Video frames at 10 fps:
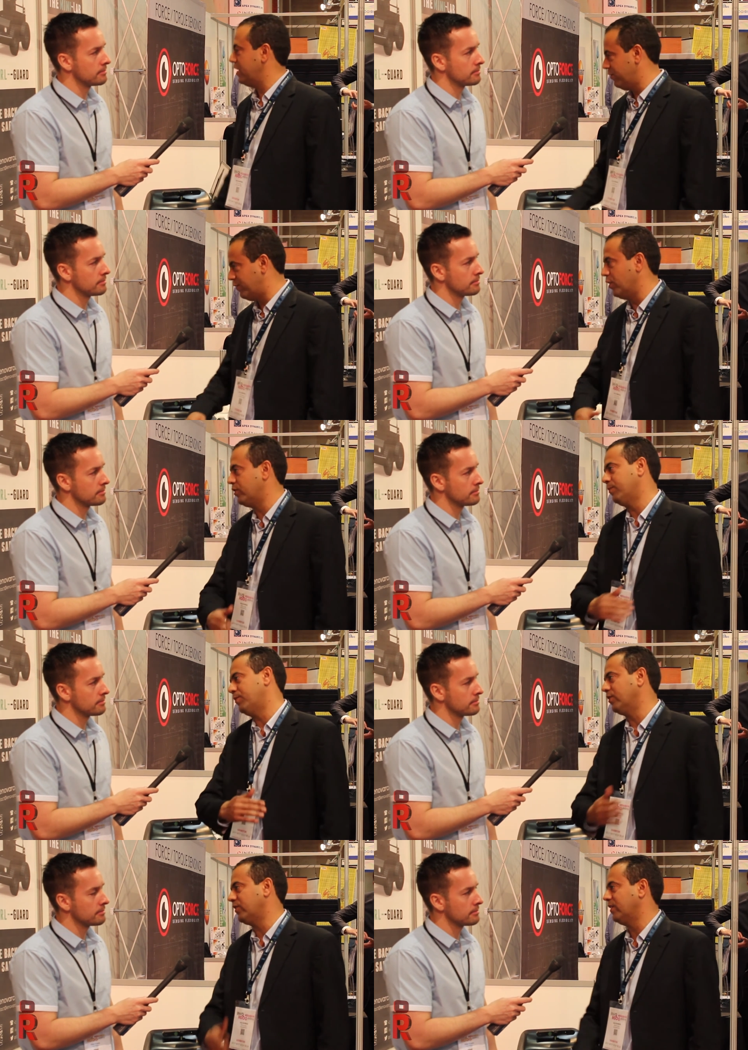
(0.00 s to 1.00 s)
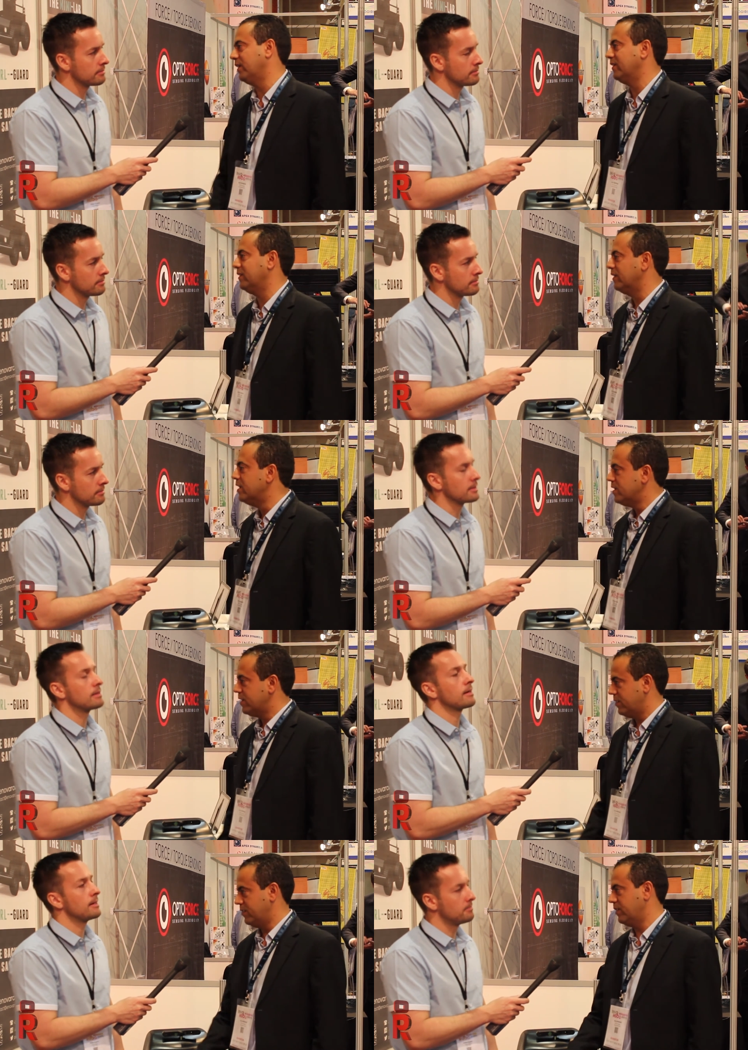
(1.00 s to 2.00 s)
Speaker 1: he avoid the person and
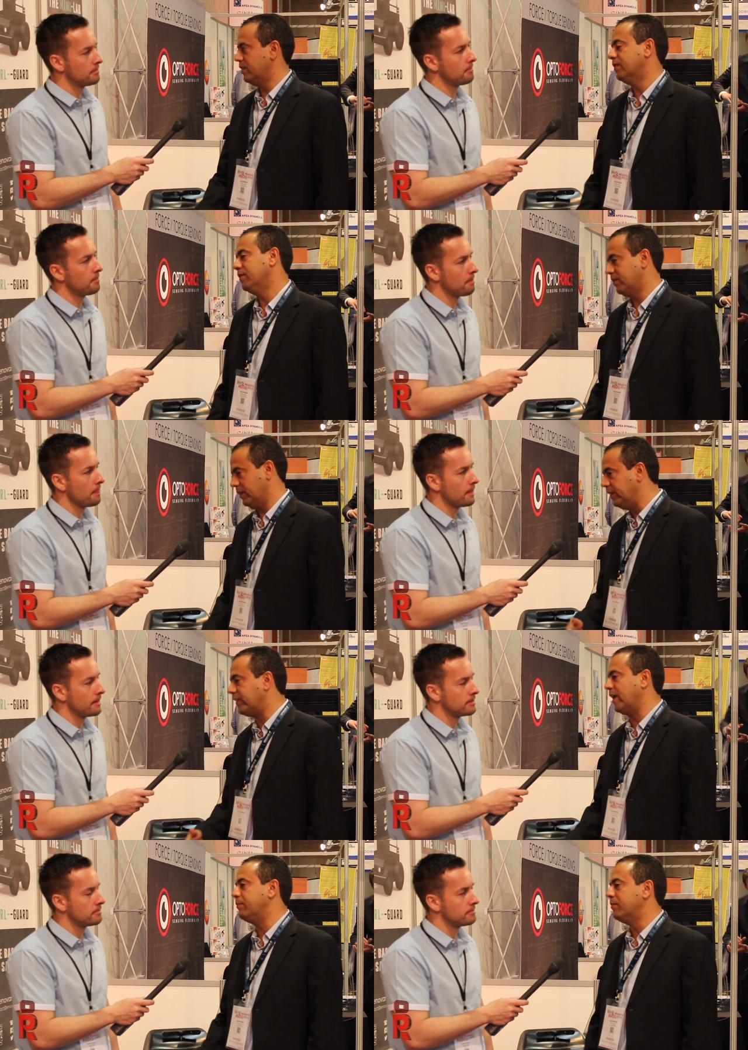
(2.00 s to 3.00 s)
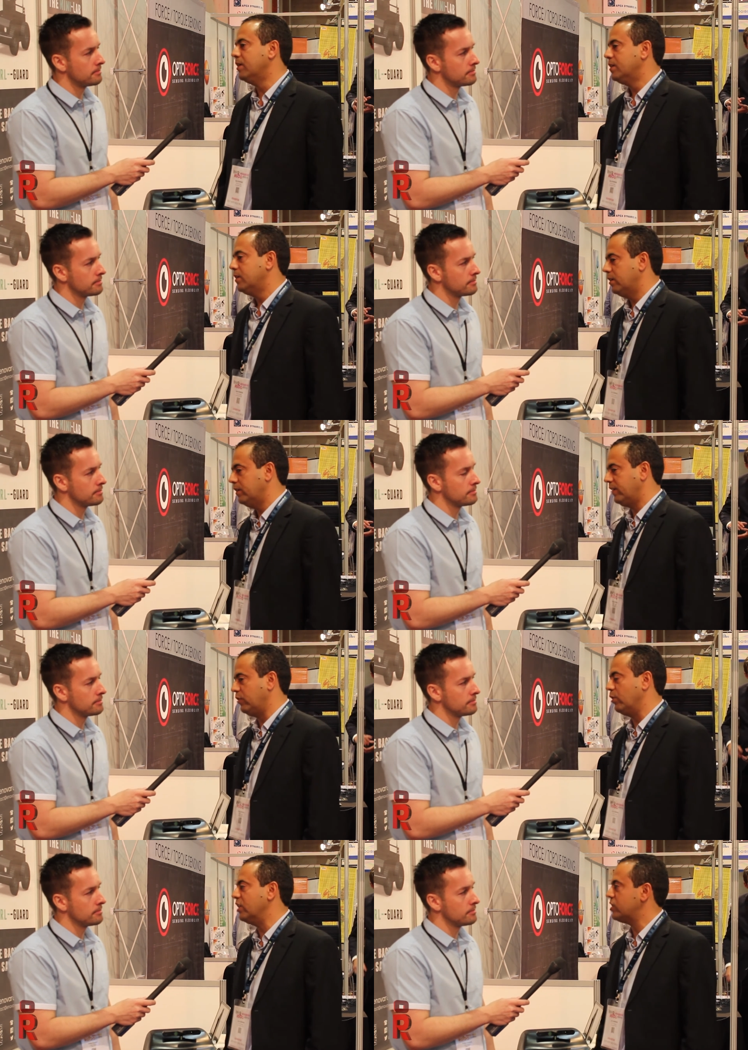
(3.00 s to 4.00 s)
uh, in some uh,
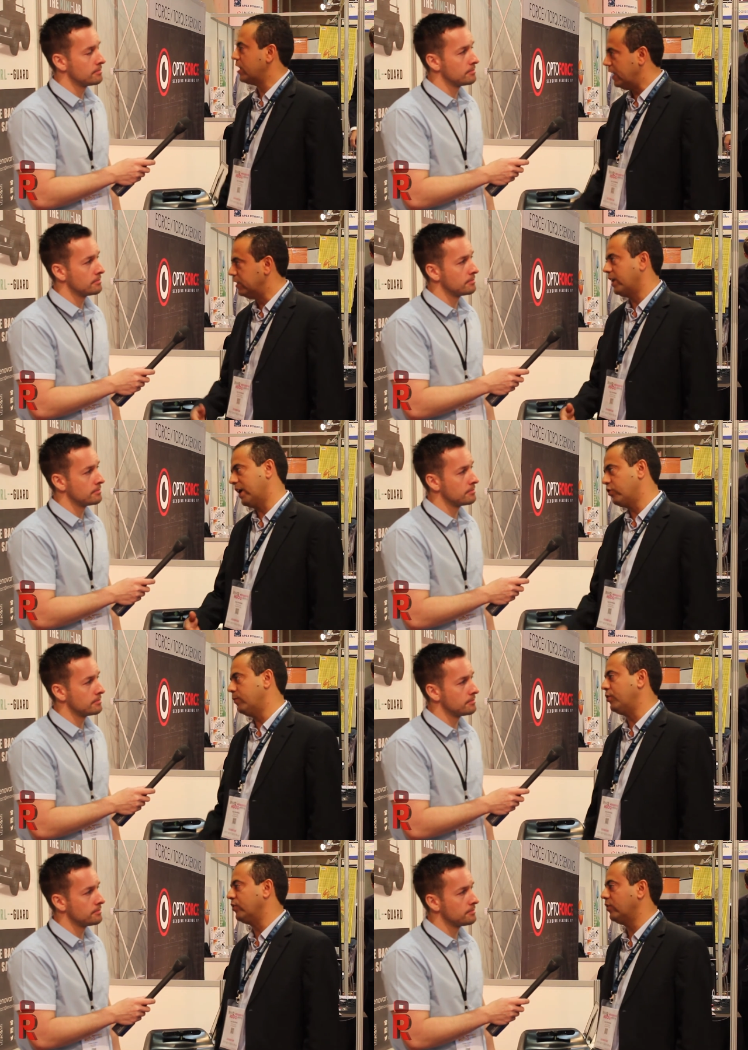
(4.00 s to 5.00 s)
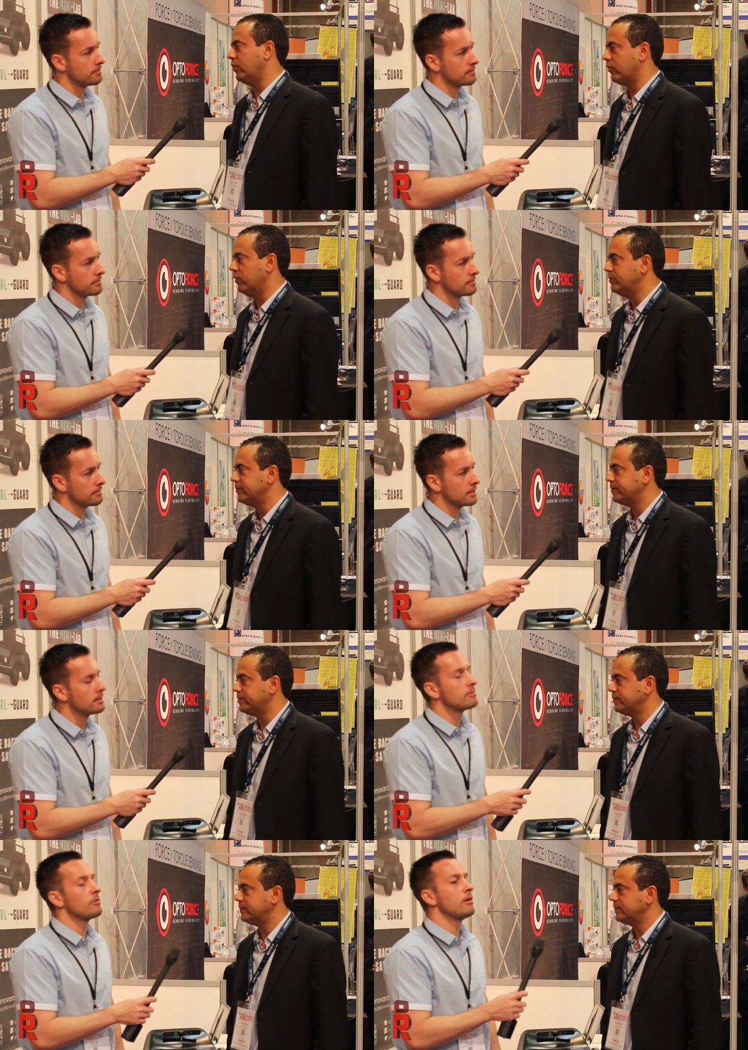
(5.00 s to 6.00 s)
situation can track the person also
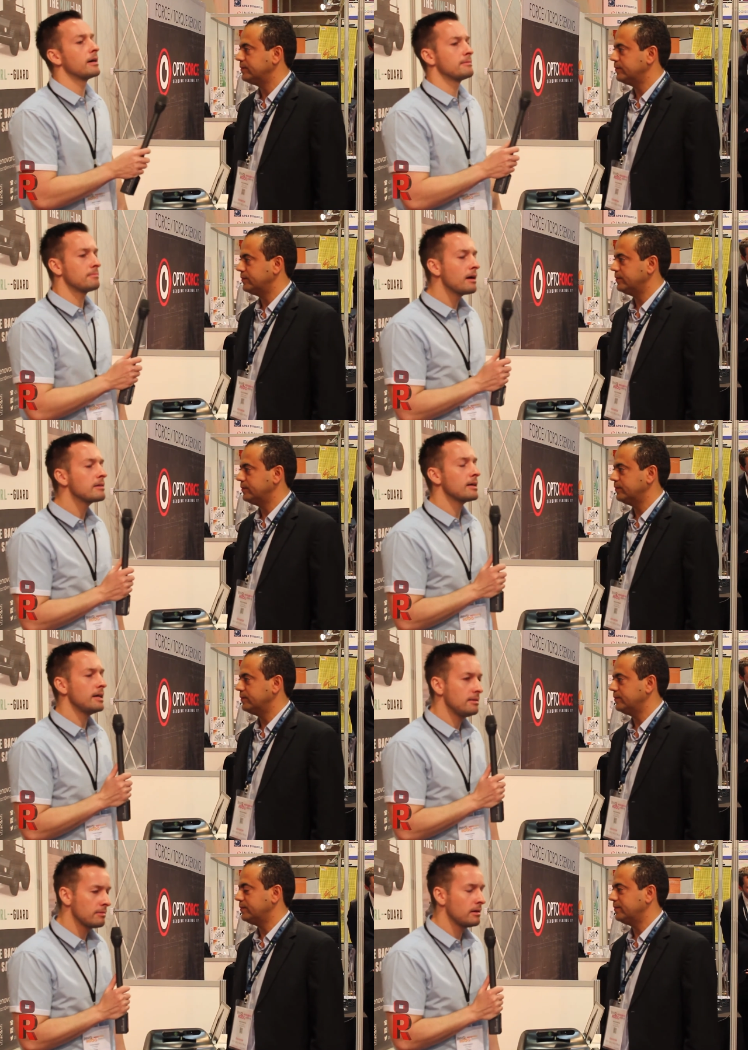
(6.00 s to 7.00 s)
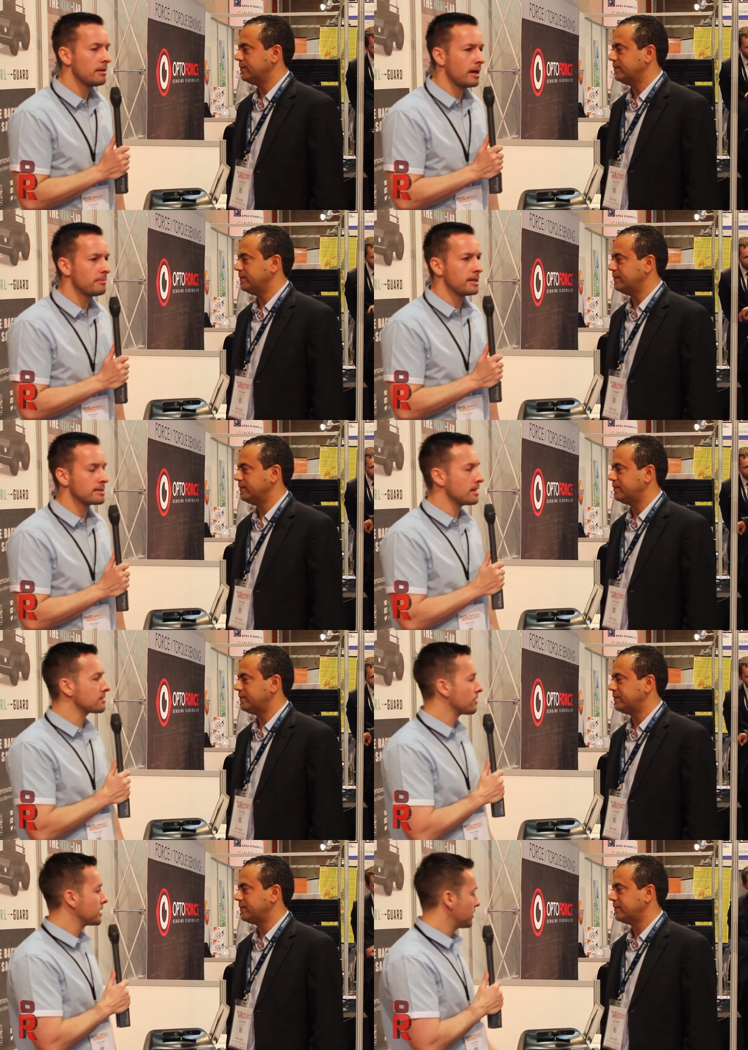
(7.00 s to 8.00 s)
Speaker 2: Right. Okay. No, I mean it
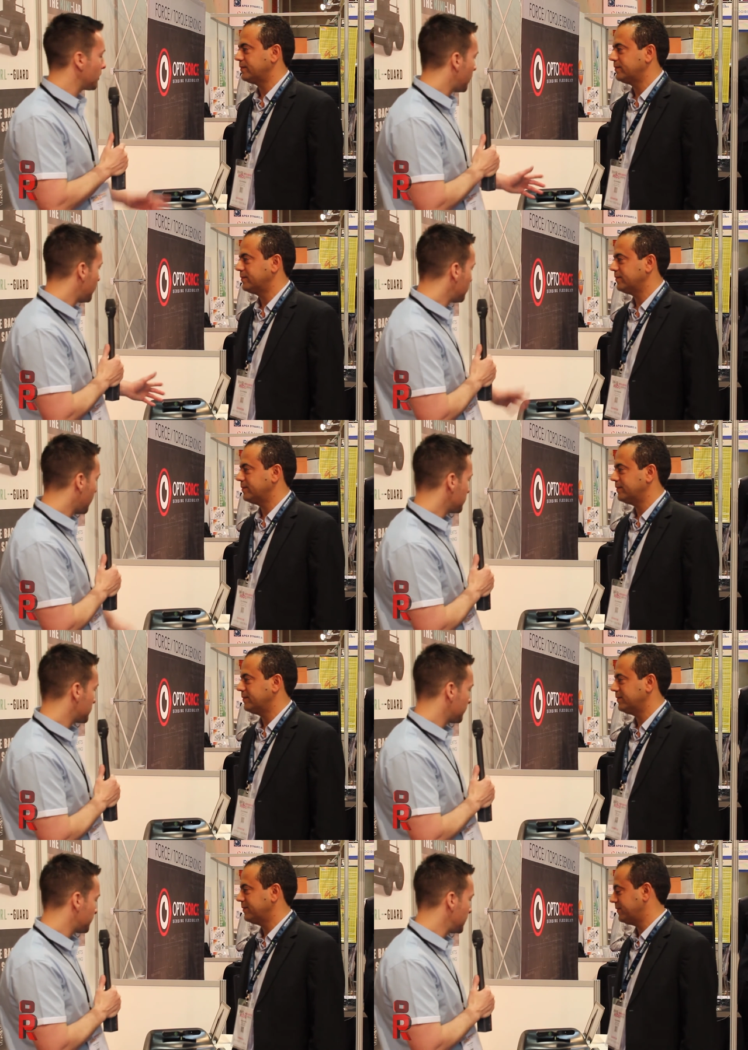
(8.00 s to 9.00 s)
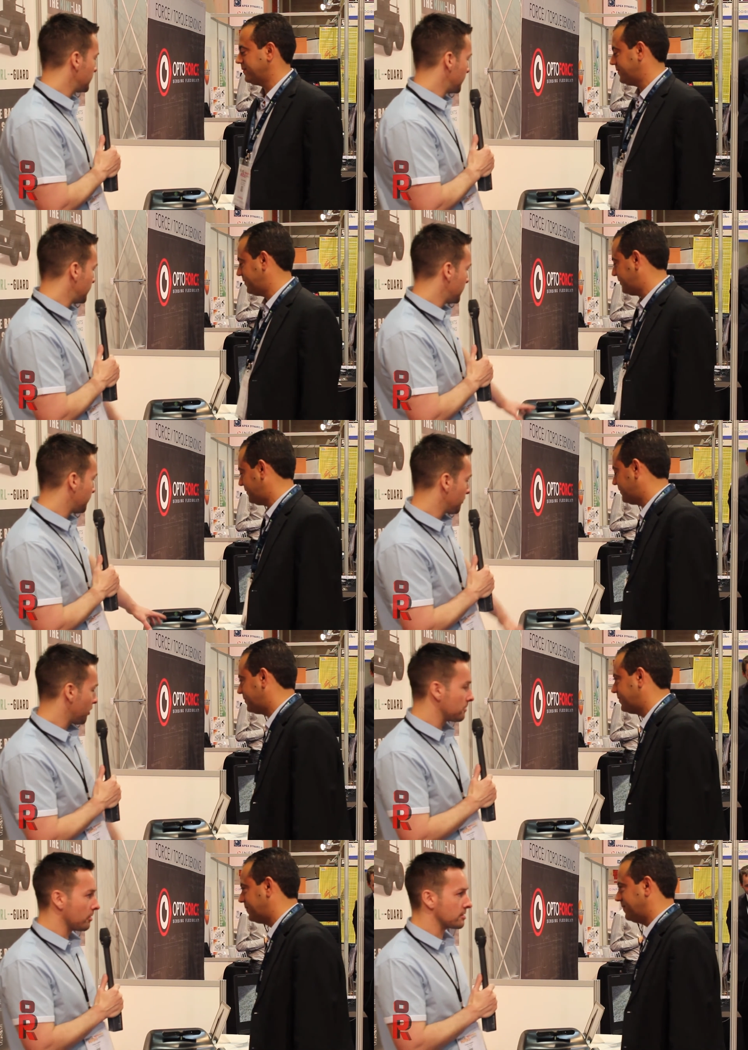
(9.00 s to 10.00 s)
sounds like you've got a whole host of different
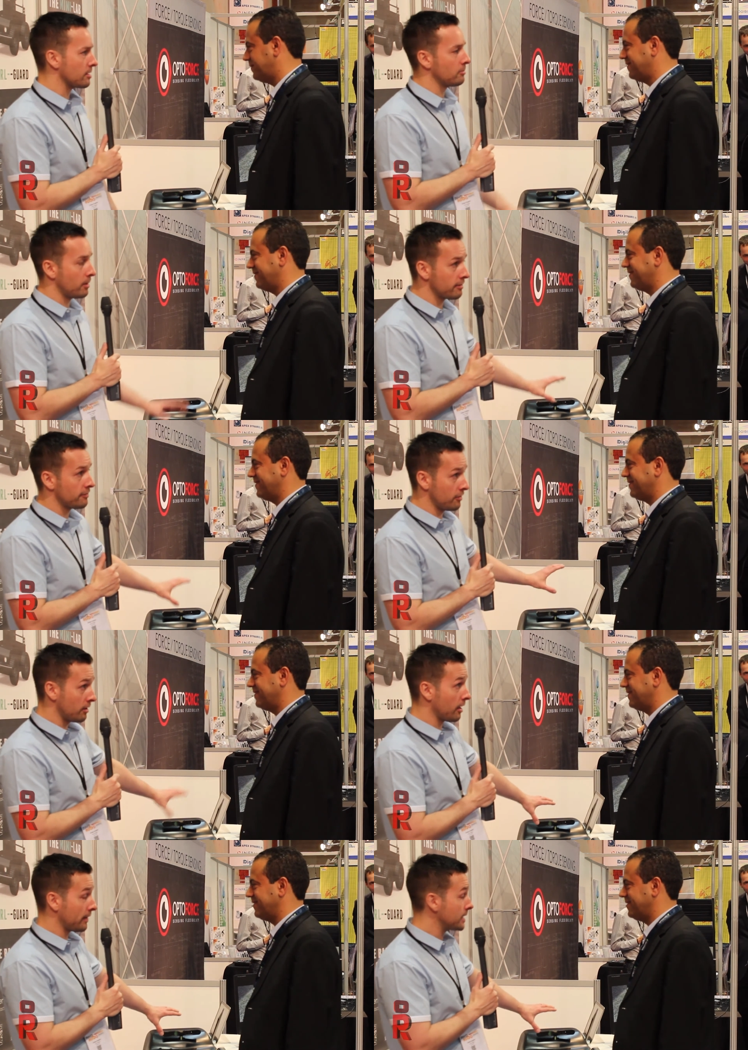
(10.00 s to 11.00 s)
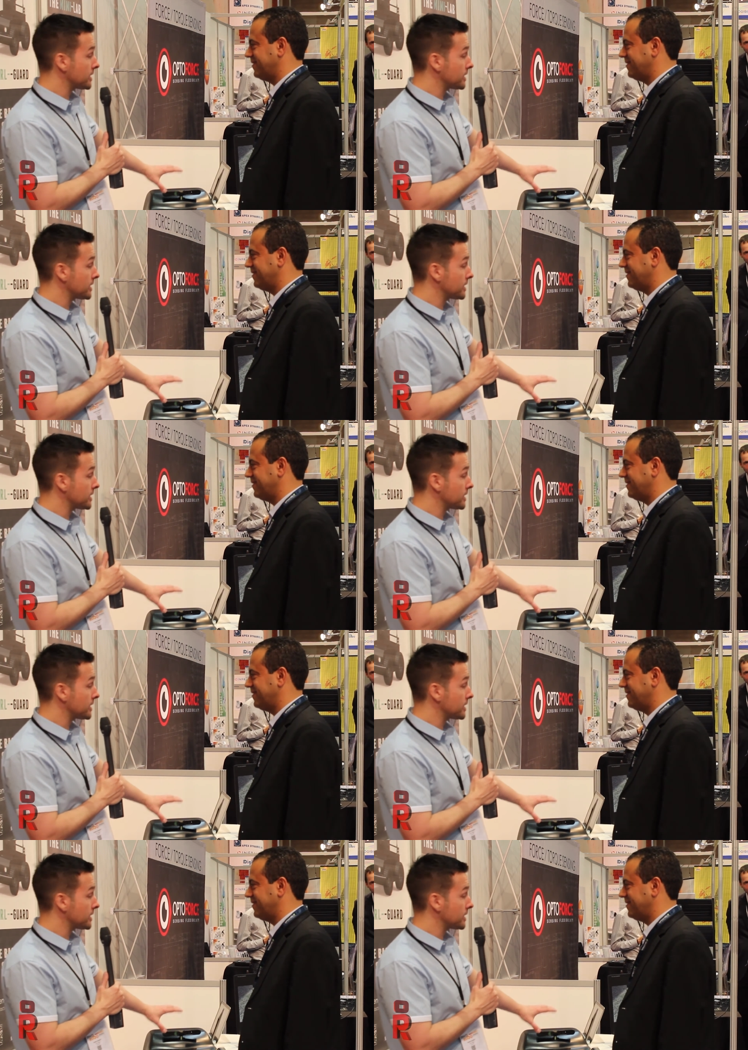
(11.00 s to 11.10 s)
robots, like one for like the